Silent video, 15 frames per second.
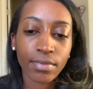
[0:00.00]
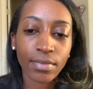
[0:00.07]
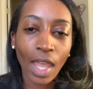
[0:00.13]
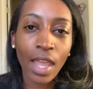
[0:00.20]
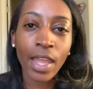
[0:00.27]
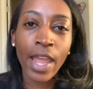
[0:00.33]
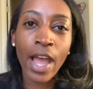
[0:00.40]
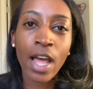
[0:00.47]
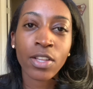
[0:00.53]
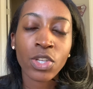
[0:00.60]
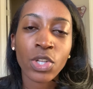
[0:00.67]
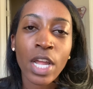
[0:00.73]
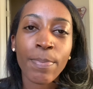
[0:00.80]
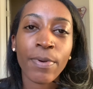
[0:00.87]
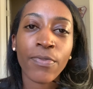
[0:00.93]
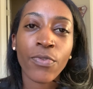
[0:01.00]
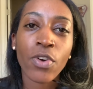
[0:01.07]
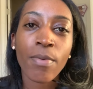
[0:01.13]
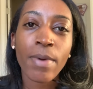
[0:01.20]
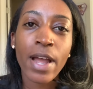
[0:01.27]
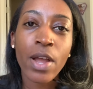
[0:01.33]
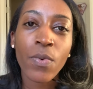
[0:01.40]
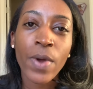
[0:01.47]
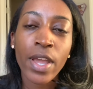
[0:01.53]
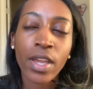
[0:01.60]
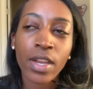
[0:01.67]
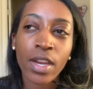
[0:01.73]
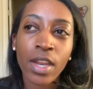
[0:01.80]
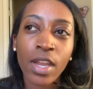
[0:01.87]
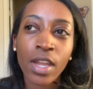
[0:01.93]
yeah, so like before my
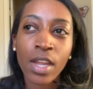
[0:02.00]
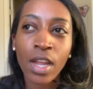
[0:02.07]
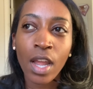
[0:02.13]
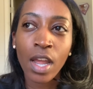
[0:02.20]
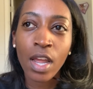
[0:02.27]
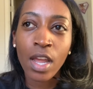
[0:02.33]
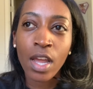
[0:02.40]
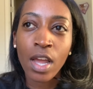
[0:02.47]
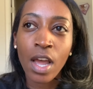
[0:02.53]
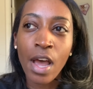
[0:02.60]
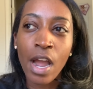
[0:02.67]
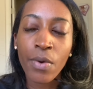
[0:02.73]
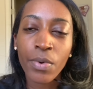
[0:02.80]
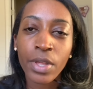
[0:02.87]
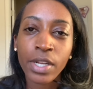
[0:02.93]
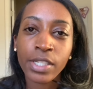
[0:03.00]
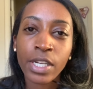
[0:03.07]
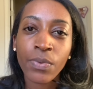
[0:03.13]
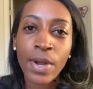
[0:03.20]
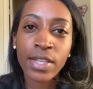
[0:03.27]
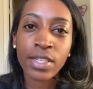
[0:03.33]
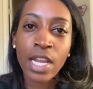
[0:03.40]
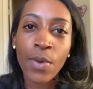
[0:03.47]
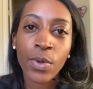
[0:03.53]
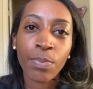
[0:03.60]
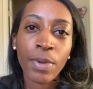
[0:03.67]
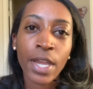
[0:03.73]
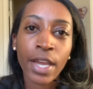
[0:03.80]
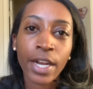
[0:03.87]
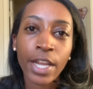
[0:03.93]
awakening, I really did resonate with
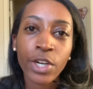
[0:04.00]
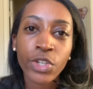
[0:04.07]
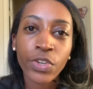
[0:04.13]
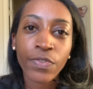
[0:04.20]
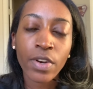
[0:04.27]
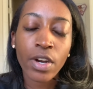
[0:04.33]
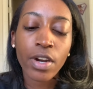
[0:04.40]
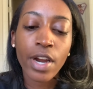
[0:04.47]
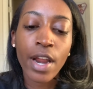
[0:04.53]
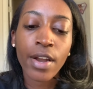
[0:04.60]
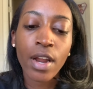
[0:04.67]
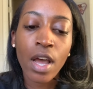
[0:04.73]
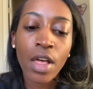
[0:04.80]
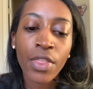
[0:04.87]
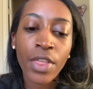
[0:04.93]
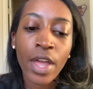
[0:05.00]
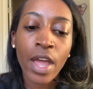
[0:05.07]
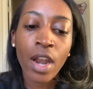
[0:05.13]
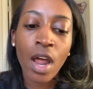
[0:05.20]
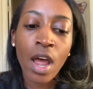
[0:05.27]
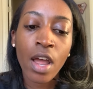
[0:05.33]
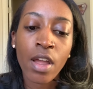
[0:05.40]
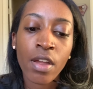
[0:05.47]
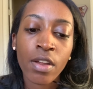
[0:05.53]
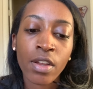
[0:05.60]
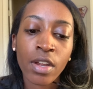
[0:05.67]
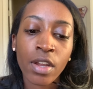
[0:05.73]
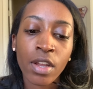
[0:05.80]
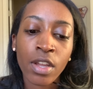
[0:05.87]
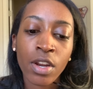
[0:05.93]
being an introvert, and now that
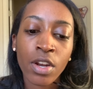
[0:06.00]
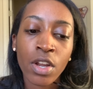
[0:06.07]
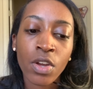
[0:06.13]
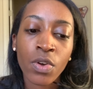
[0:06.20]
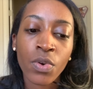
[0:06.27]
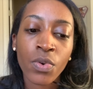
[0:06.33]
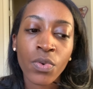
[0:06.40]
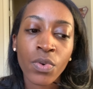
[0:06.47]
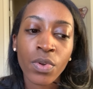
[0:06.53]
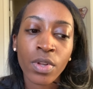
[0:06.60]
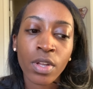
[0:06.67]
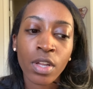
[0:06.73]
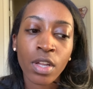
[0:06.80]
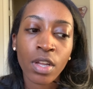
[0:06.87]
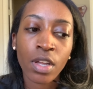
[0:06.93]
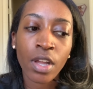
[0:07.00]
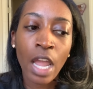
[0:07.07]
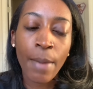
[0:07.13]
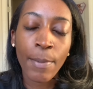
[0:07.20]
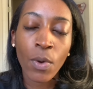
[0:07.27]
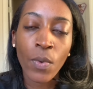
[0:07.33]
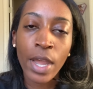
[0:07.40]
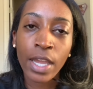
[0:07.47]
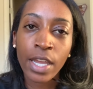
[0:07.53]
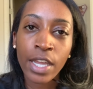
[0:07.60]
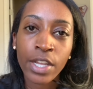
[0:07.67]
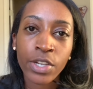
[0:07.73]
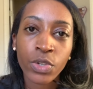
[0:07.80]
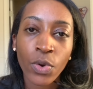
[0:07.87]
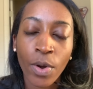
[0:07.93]
I, am
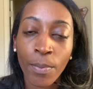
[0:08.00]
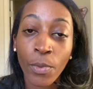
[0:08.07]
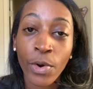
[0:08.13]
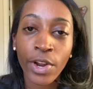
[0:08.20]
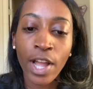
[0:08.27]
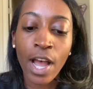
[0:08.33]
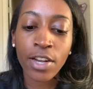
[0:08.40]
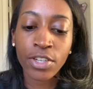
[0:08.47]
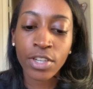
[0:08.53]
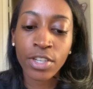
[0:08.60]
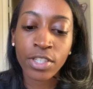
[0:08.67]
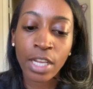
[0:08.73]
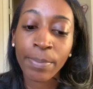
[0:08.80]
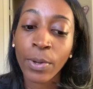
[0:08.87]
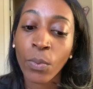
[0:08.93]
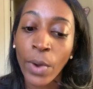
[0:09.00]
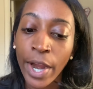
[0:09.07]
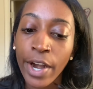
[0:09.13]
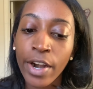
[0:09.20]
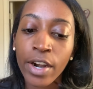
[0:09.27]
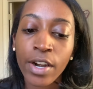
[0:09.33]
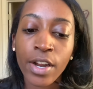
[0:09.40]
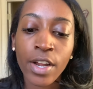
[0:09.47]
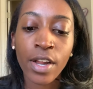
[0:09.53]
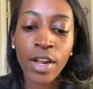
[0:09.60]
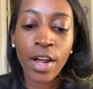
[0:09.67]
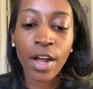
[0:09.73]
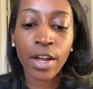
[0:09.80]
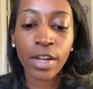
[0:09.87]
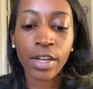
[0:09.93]
awakened or more conscious and aware,
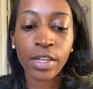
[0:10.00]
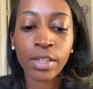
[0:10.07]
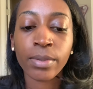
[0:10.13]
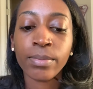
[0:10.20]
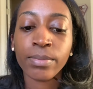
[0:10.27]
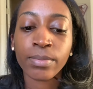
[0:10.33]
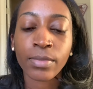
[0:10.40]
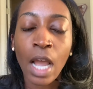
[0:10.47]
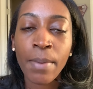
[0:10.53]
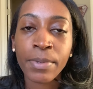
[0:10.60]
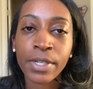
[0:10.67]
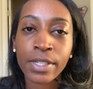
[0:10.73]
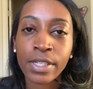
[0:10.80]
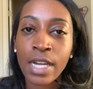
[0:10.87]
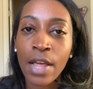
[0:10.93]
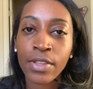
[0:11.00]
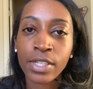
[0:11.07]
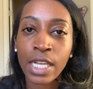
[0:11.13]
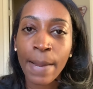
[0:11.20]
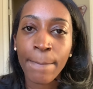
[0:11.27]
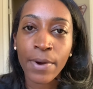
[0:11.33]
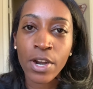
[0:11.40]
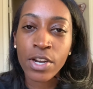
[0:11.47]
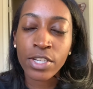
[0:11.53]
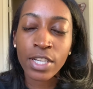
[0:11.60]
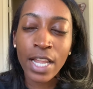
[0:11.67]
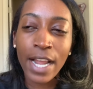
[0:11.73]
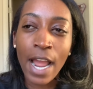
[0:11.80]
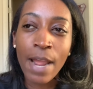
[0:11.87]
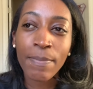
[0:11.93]
I'm just not the same person.
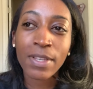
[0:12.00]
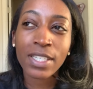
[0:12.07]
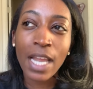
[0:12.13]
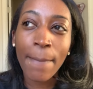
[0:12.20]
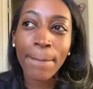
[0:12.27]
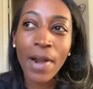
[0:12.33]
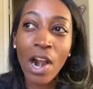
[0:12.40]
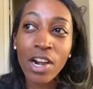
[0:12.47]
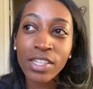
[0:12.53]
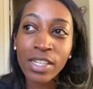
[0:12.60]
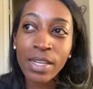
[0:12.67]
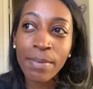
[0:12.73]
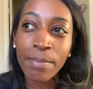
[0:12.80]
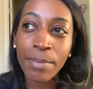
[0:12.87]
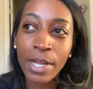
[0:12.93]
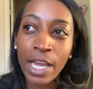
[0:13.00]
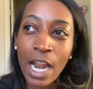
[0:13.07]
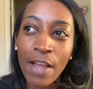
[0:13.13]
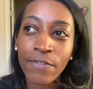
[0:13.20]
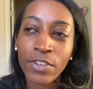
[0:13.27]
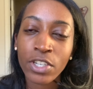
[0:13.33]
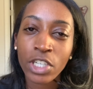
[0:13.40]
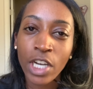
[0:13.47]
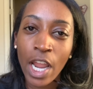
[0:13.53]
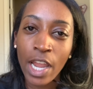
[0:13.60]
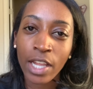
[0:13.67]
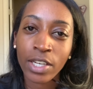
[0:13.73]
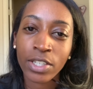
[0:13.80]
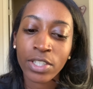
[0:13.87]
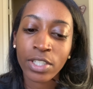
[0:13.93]
Like I am the same person, but I've
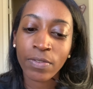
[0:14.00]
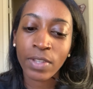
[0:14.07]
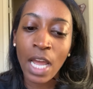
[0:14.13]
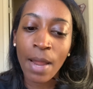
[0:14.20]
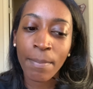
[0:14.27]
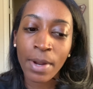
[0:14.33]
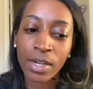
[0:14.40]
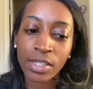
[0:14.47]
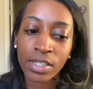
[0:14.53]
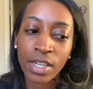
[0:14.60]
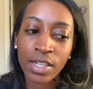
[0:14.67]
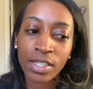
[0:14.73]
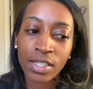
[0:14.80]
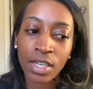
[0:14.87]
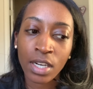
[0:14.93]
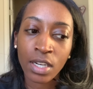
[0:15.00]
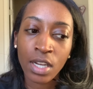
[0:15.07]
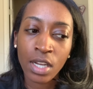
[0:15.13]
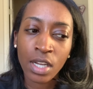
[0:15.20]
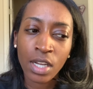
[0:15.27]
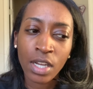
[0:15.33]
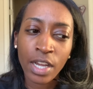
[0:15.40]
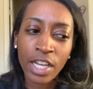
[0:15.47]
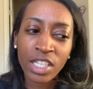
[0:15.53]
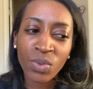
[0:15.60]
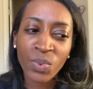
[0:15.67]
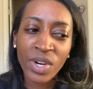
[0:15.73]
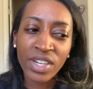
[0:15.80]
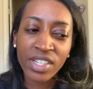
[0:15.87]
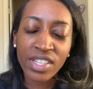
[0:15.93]
changed, if that makes sense. And it's
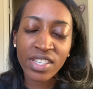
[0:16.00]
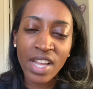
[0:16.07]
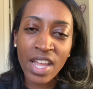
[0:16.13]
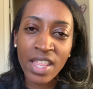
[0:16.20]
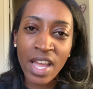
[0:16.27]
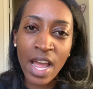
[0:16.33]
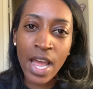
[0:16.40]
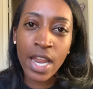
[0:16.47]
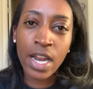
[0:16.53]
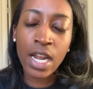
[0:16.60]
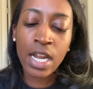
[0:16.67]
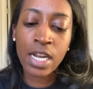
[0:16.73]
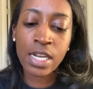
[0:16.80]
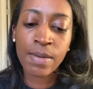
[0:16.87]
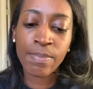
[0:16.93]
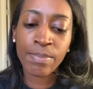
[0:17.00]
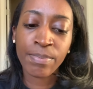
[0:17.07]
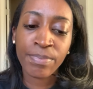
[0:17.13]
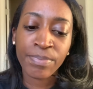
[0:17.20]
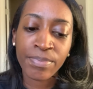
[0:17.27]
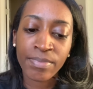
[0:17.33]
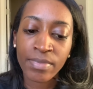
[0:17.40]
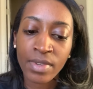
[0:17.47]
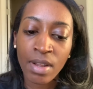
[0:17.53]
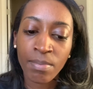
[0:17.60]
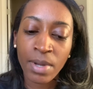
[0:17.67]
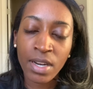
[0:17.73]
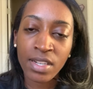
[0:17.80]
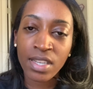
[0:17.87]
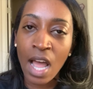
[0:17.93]
weird to say that,
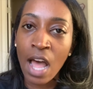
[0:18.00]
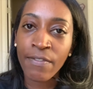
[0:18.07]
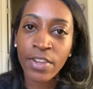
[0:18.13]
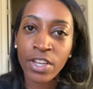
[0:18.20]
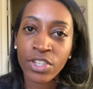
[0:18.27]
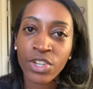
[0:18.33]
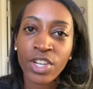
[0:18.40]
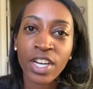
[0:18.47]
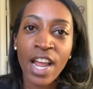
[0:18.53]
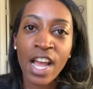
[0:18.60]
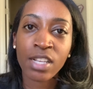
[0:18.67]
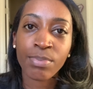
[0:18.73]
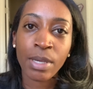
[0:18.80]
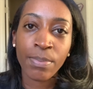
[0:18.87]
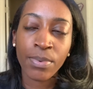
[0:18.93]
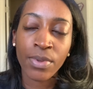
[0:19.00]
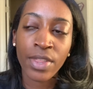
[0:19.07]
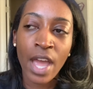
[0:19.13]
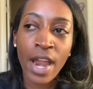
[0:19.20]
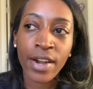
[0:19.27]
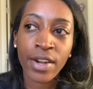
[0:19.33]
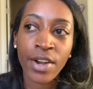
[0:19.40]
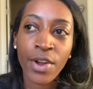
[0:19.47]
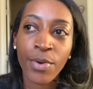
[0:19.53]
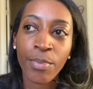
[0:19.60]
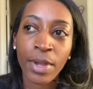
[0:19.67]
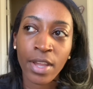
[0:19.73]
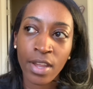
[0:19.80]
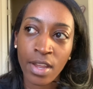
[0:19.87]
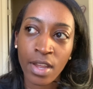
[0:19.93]
but it's obvious. You can ask people that know
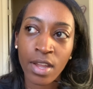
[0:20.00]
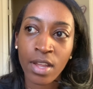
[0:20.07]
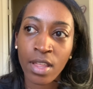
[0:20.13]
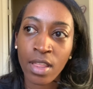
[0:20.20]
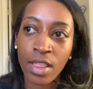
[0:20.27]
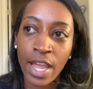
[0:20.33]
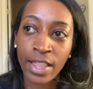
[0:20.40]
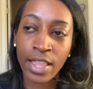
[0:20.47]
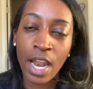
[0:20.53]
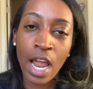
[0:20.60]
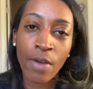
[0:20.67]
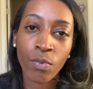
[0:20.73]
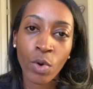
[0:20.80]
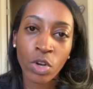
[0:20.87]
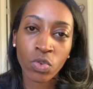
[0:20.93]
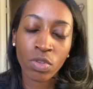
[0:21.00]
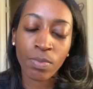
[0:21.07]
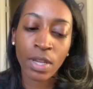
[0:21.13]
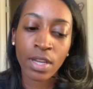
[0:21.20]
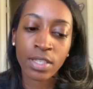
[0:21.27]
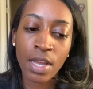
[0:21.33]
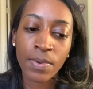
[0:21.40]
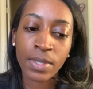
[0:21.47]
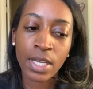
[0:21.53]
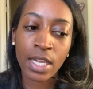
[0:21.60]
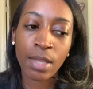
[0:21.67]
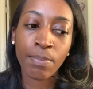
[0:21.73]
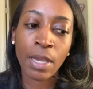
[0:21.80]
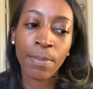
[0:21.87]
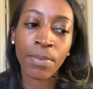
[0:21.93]
me, like that have worked with me, because I would say
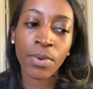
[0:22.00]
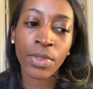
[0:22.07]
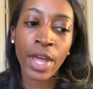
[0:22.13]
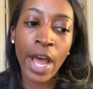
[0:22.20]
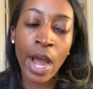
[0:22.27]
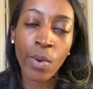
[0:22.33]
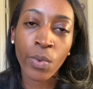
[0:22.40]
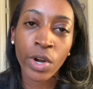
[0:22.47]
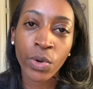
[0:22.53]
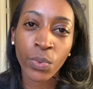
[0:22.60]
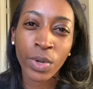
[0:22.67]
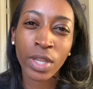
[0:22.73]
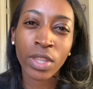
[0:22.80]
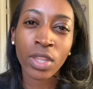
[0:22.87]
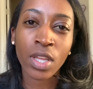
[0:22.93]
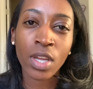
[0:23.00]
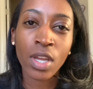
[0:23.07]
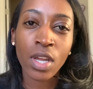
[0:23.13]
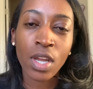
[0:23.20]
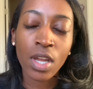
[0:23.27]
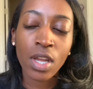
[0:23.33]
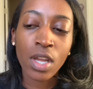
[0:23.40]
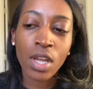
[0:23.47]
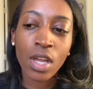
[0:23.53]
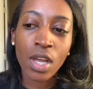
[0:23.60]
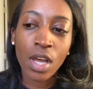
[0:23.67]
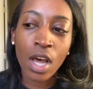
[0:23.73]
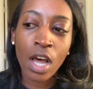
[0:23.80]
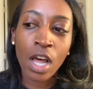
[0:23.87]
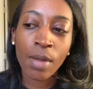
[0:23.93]
the people that I work with,
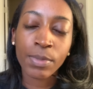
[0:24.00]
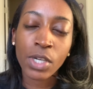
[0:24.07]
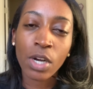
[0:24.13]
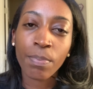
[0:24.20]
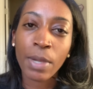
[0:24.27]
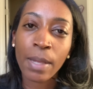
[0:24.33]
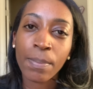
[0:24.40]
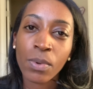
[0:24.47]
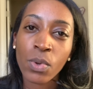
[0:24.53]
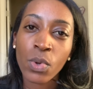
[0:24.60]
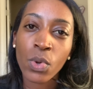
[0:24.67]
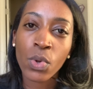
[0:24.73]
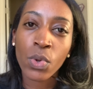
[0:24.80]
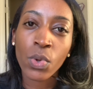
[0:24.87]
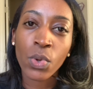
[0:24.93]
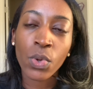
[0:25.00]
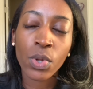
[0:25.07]
certain people